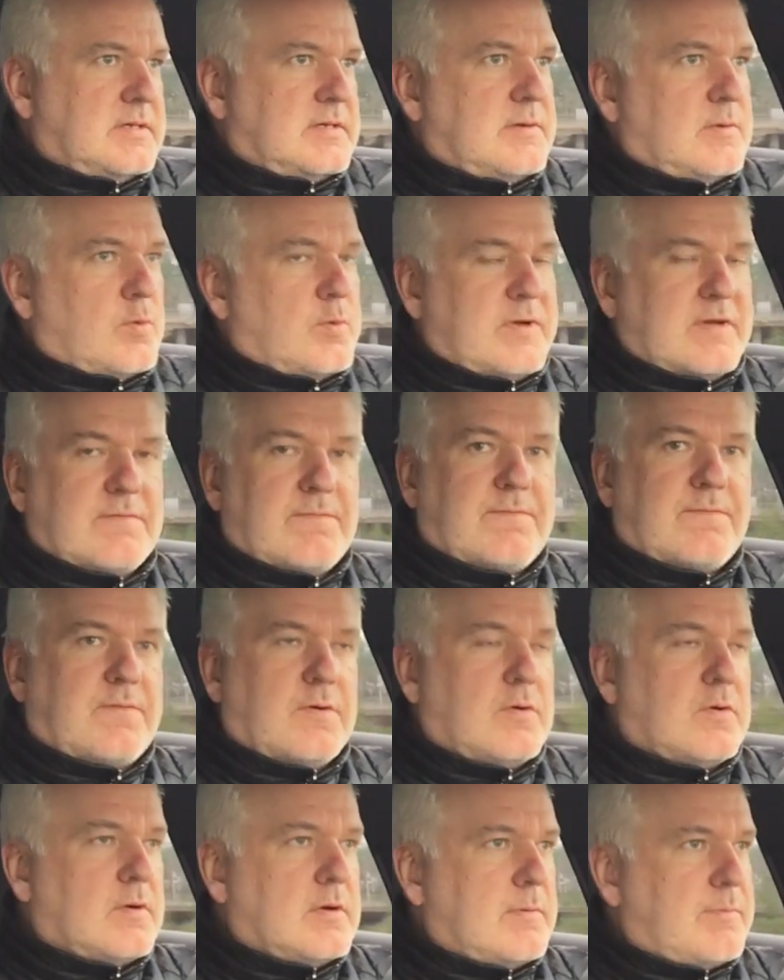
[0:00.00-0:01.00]
with
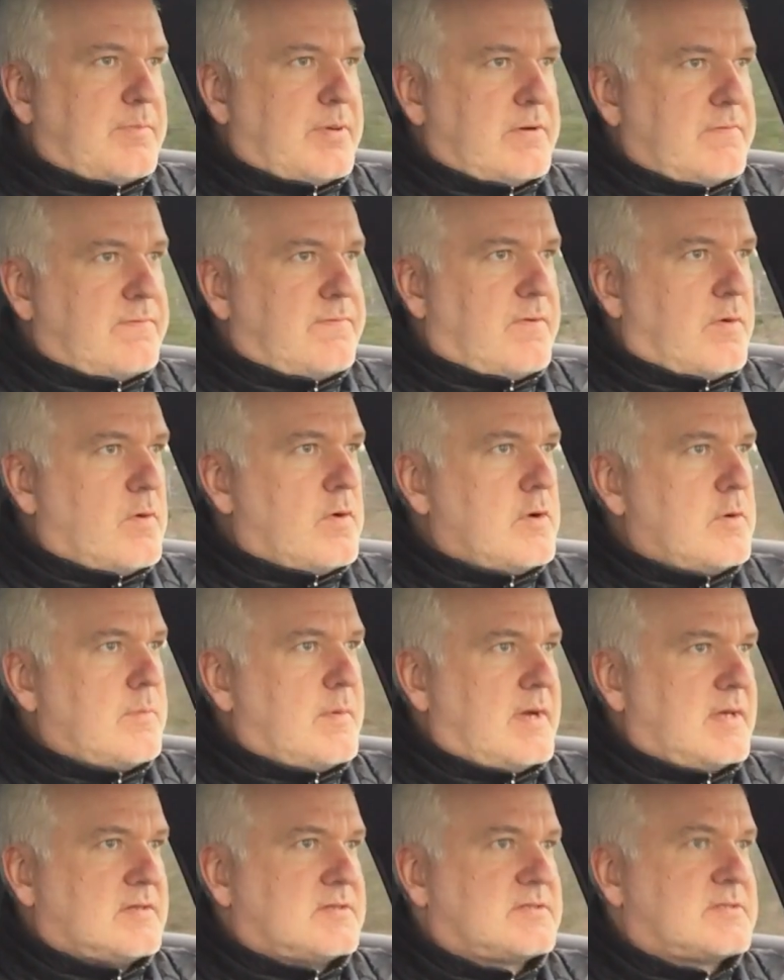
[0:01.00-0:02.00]
full
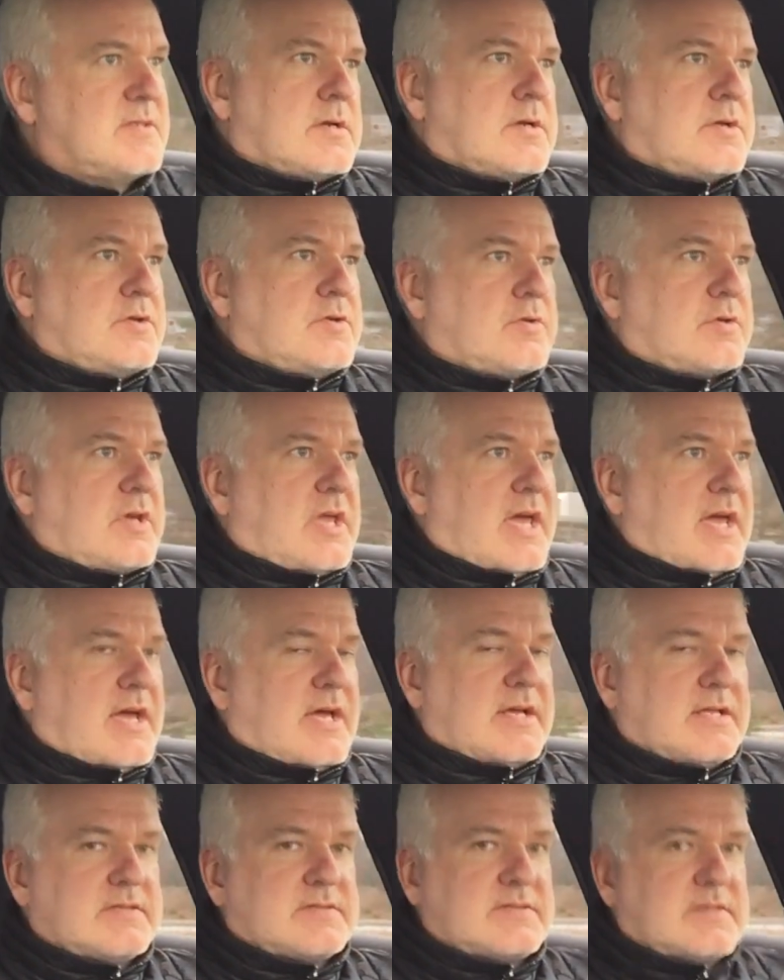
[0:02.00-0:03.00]
performance, you
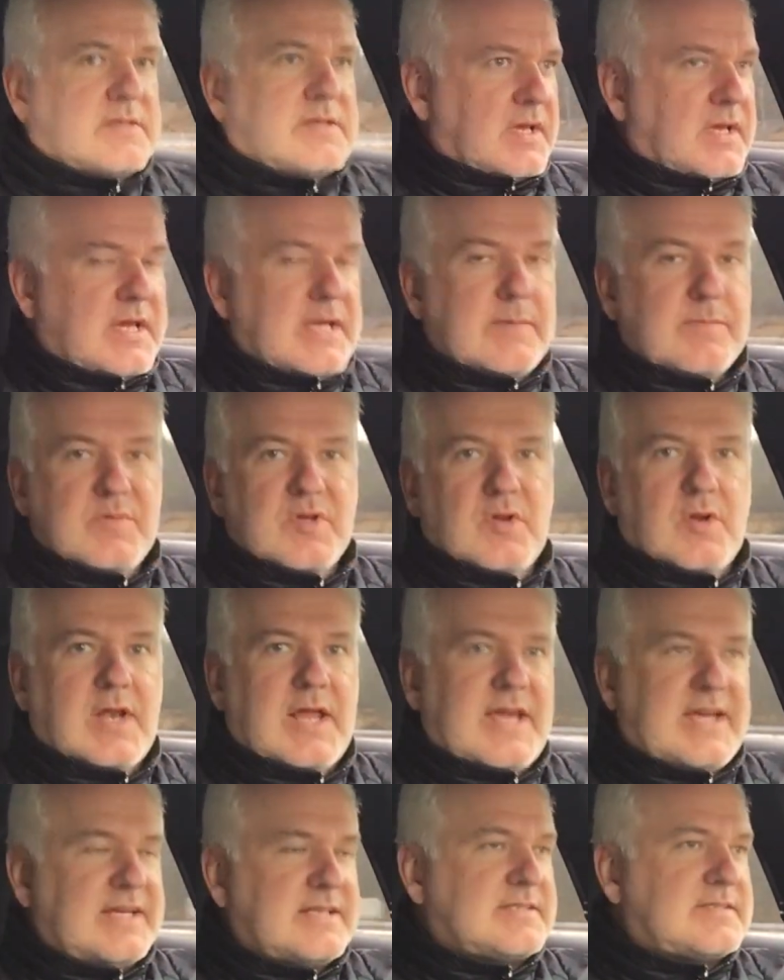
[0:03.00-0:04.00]
can't
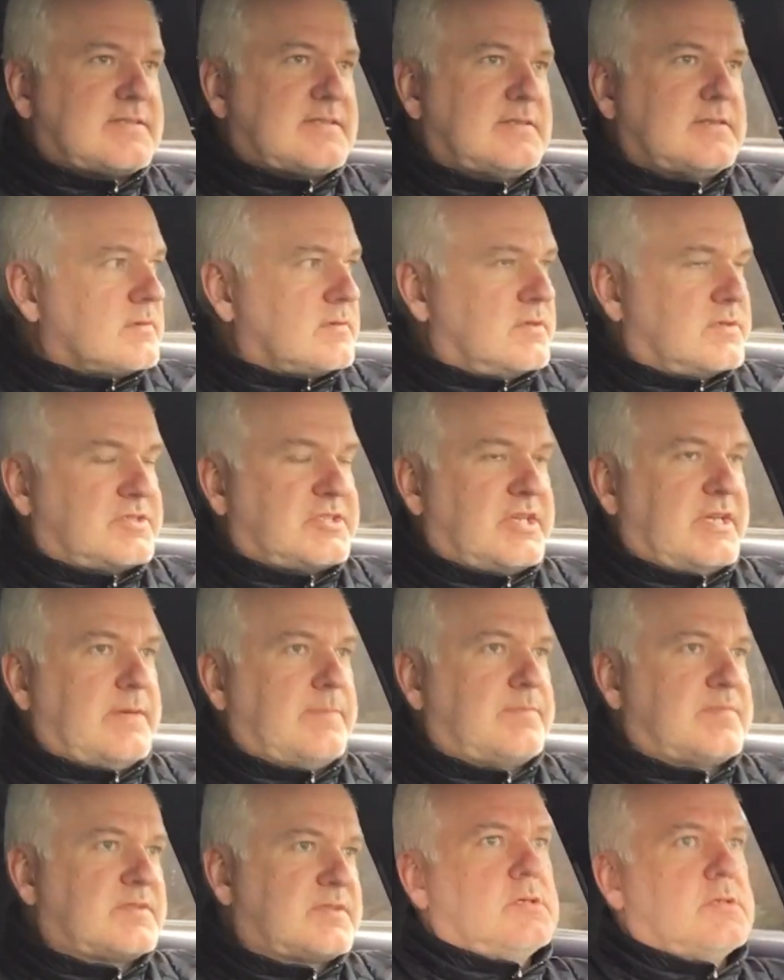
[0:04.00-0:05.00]
emulate the
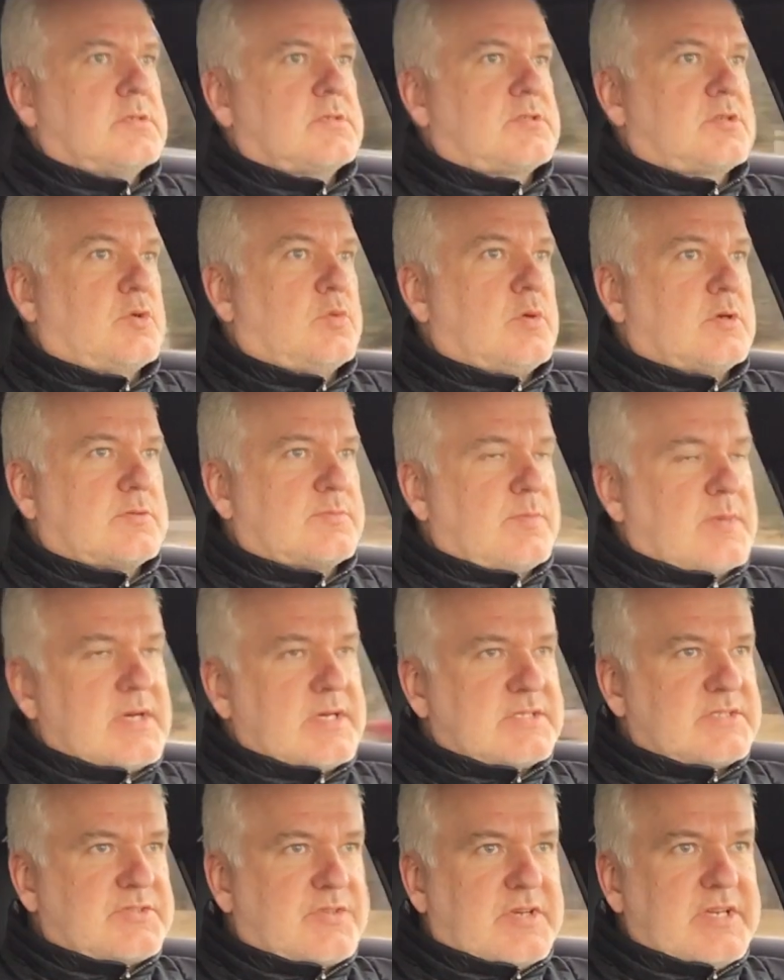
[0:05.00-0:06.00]
chips. So what my
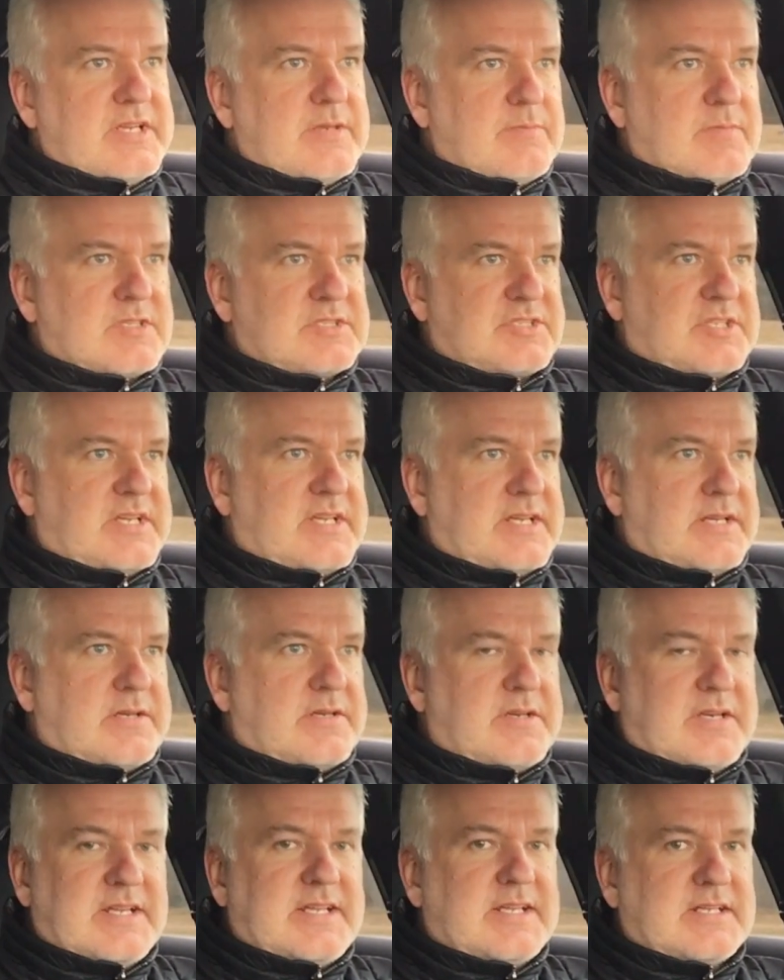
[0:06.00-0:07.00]
dream
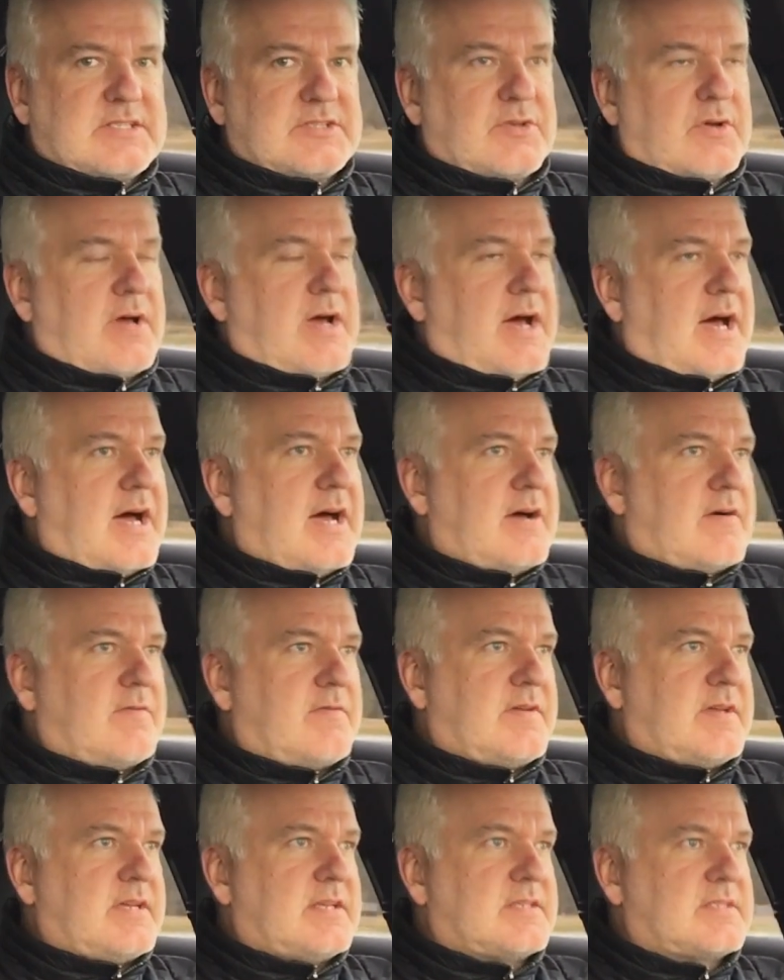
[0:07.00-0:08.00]
machine need to
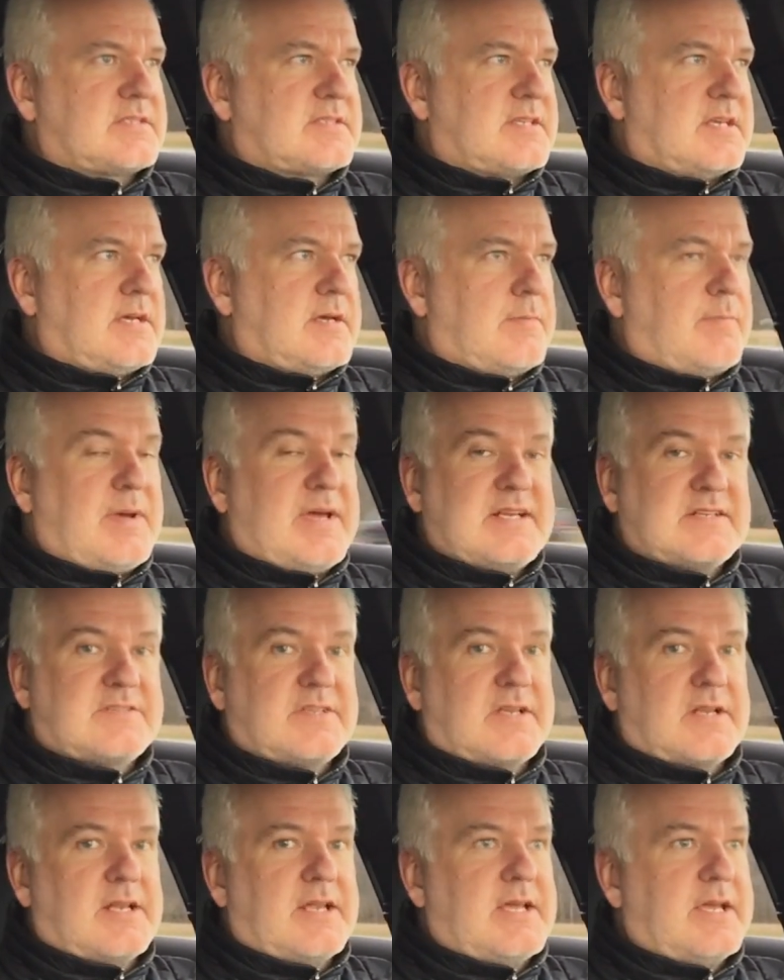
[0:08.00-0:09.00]
have is
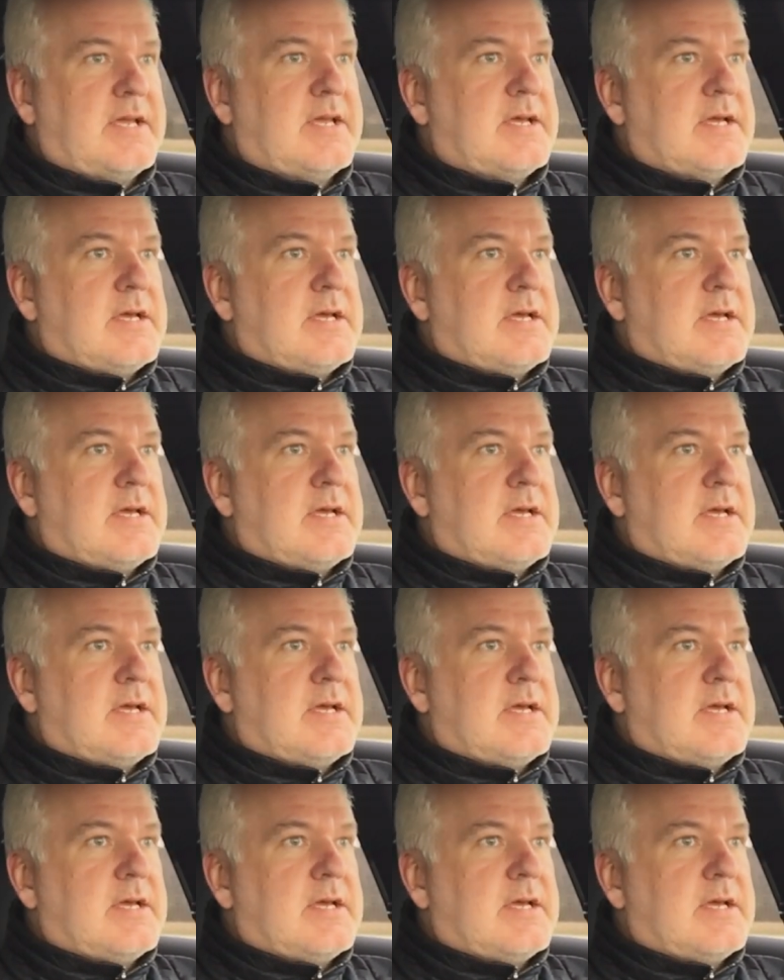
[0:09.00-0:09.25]
basically